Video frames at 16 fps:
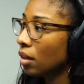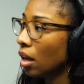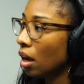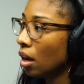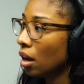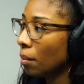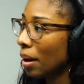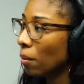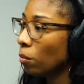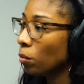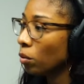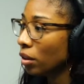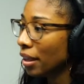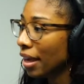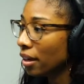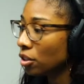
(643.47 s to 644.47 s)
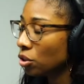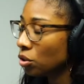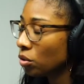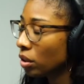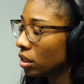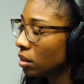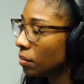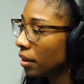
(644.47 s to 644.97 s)
I really had to
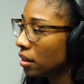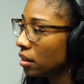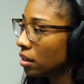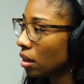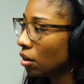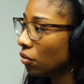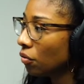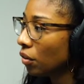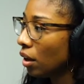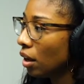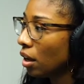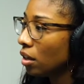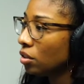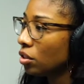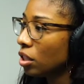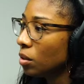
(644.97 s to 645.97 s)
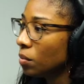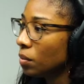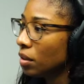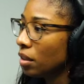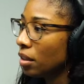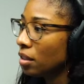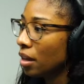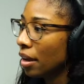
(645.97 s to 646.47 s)
trust myself just
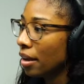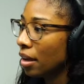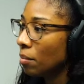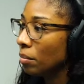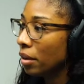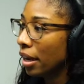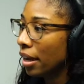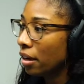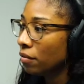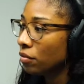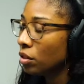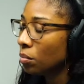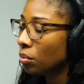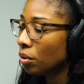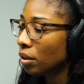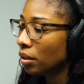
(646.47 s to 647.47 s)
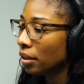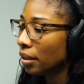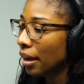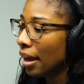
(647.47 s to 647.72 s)
because I am native to Portland.